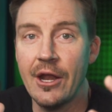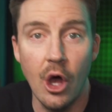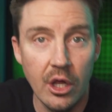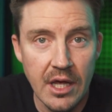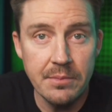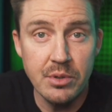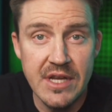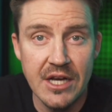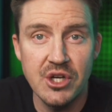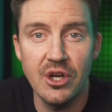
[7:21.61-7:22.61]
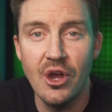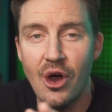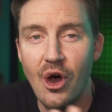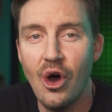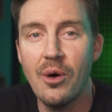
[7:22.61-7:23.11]
and online protection
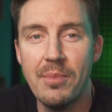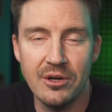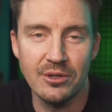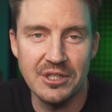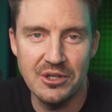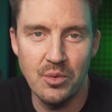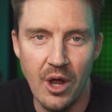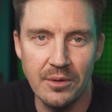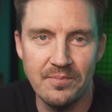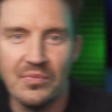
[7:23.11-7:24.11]
all bundled into one.